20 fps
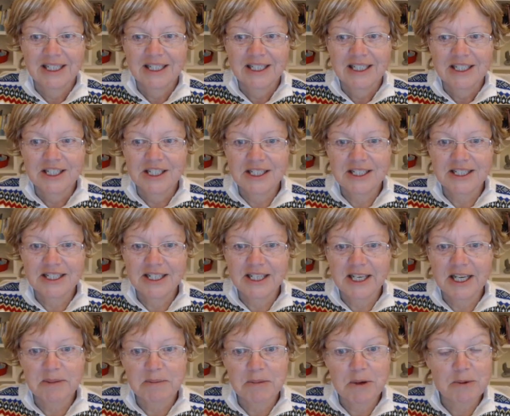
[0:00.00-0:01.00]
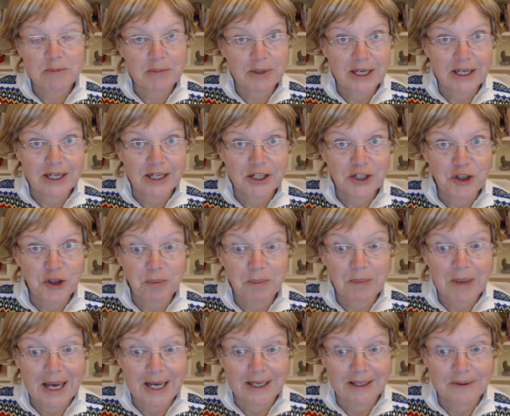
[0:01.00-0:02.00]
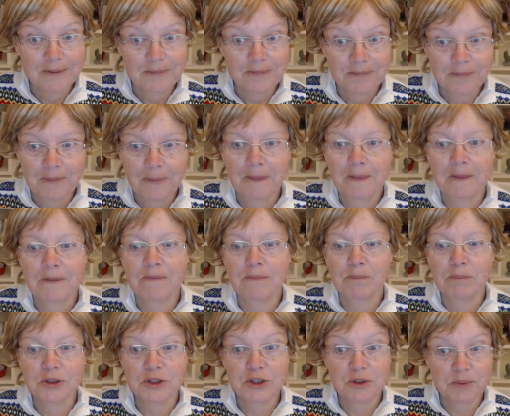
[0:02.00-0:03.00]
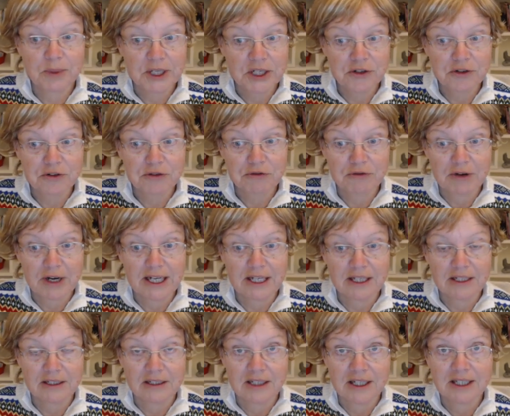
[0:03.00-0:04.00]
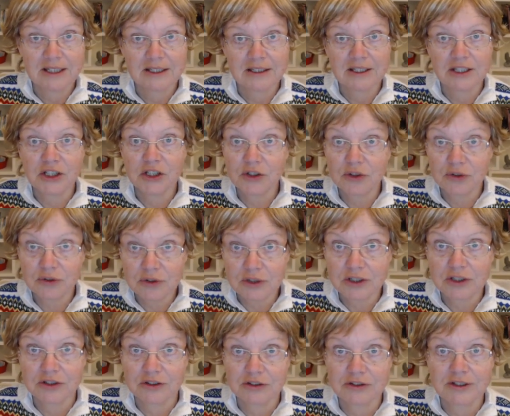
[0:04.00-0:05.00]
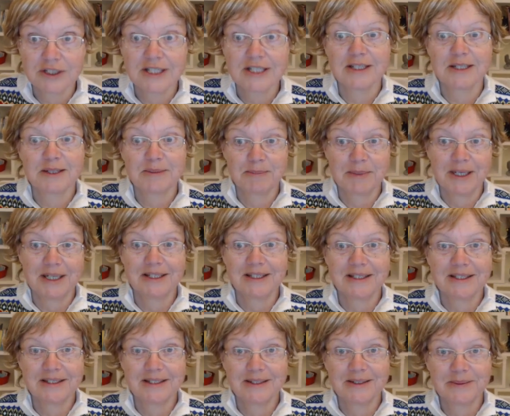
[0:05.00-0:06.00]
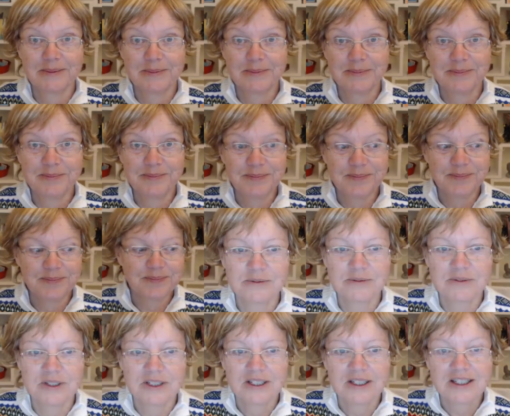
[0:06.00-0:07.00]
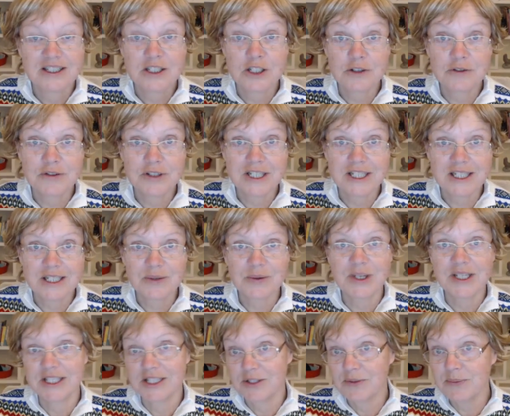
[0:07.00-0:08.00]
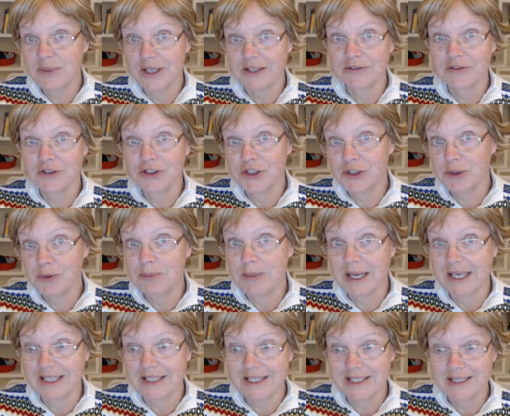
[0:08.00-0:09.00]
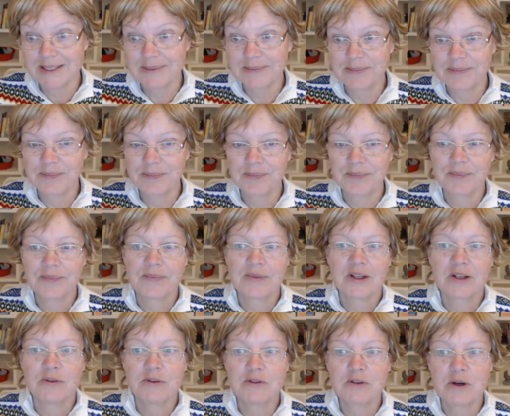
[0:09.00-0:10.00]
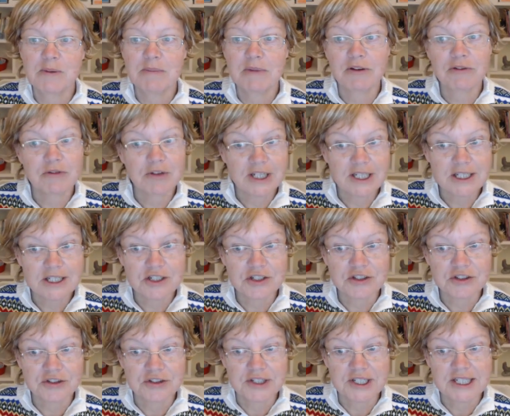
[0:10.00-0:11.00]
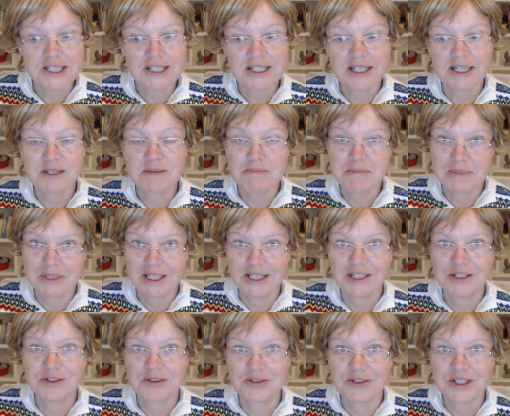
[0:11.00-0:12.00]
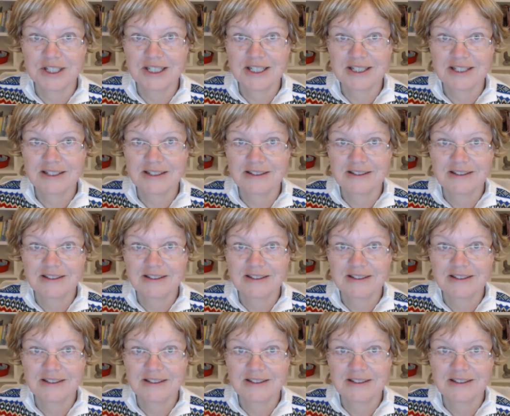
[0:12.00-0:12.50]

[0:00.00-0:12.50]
She's thinking about buying a new bed. Persuade your friend that your choice is best. So for this question, we have 2 beds. We've got my friend's choice and my choice.